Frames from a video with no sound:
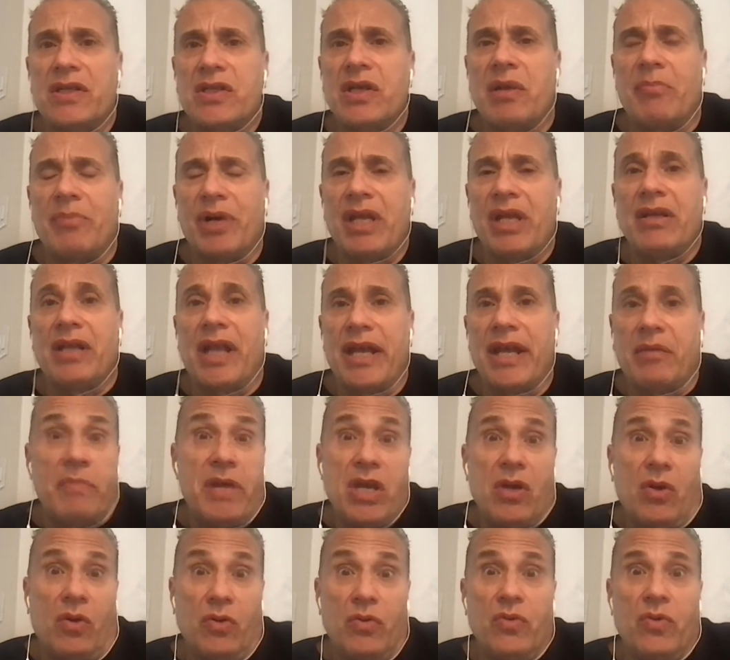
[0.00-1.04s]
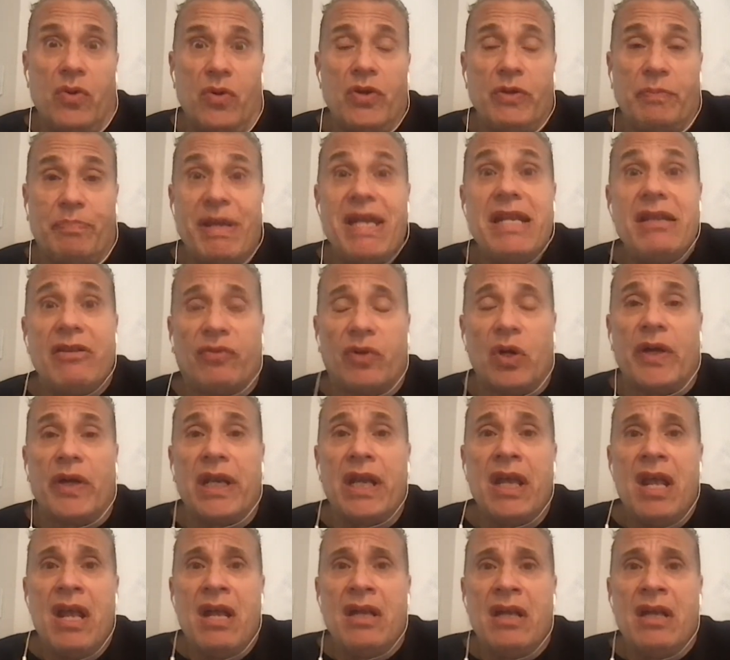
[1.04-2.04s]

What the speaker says: Somebody like me who's been through it.